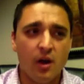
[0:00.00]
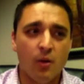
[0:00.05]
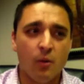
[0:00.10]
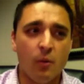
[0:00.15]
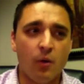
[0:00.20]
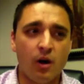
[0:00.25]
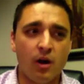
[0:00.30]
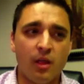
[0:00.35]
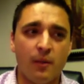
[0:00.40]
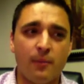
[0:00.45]

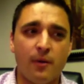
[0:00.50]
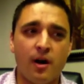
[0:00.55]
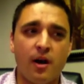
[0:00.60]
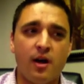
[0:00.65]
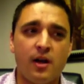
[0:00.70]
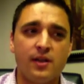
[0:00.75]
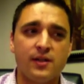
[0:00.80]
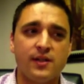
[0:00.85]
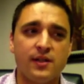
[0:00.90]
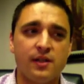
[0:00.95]
One of the
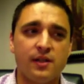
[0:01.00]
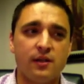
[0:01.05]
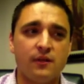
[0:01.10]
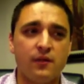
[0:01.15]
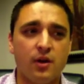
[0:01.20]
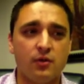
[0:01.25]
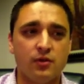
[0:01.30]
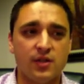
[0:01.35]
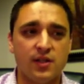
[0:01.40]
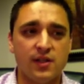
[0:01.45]
positive
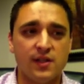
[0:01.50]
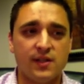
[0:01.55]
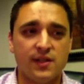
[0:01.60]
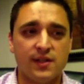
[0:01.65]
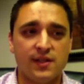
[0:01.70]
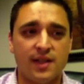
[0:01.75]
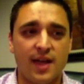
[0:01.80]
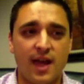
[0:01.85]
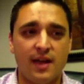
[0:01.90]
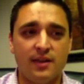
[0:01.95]
notions
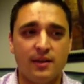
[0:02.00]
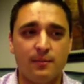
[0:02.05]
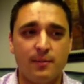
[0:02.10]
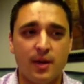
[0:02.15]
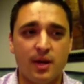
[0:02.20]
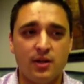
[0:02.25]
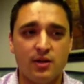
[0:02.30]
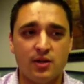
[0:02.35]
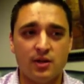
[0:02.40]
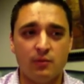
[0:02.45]
is that the
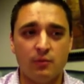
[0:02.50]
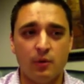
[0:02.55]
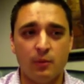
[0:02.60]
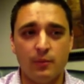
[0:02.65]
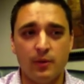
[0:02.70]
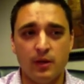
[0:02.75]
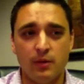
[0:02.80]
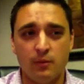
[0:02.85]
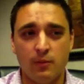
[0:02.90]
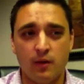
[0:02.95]
patient will
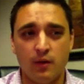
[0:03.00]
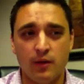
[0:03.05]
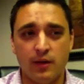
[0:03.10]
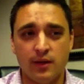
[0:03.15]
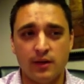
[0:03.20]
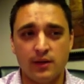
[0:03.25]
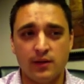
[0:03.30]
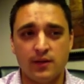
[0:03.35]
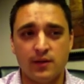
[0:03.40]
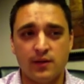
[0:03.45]
be
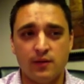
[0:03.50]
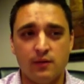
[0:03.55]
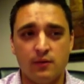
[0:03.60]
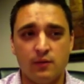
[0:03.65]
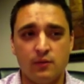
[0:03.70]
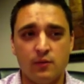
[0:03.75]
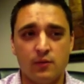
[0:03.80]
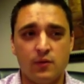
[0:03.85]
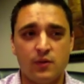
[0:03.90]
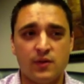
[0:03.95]
willing
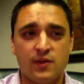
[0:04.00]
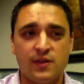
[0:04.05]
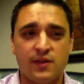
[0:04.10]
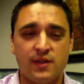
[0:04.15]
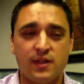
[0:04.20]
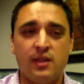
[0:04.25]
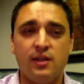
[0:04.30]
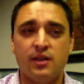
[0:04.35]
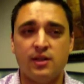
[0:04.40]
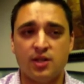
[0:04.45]
to
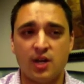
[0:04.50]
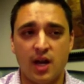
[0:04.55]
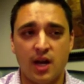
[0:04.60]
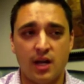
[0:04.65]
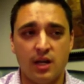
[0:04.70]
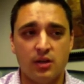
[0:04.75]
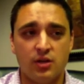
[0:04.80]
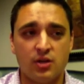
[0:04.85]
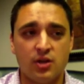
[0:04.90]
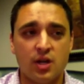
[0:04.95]
see the
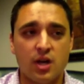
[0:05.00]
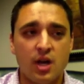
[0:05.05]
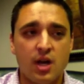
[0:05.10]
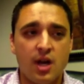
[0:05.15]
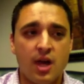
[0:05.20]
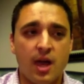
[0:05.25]
change